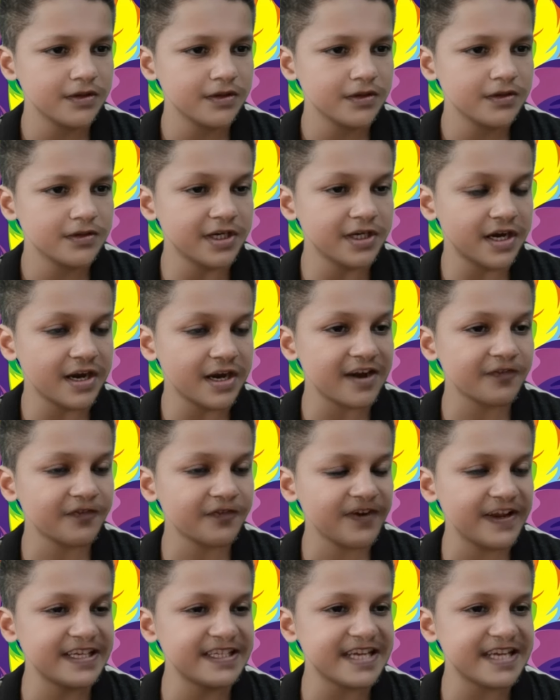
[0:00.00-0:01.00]
There are
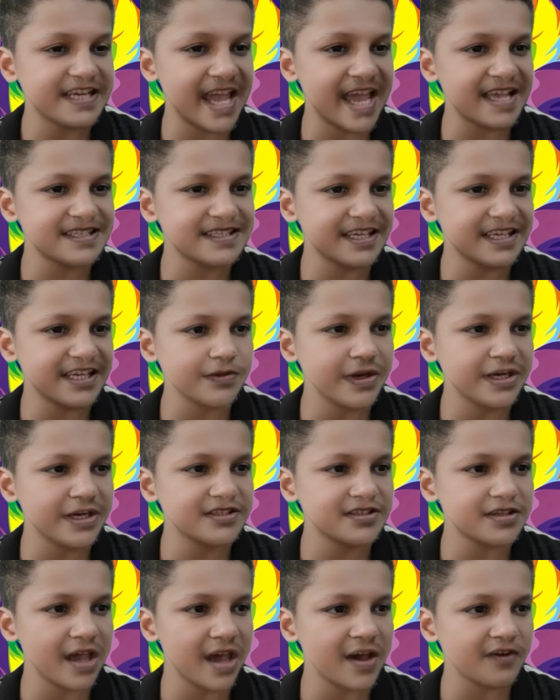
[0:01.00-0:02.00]
fantastic
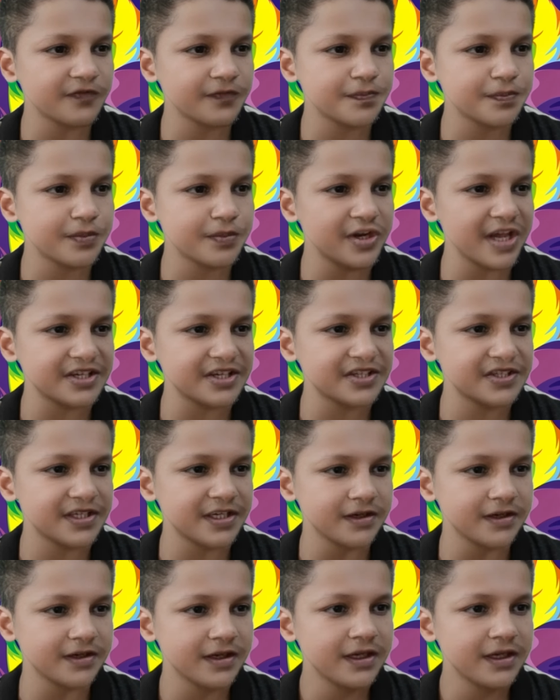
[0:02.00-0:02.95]
bits of production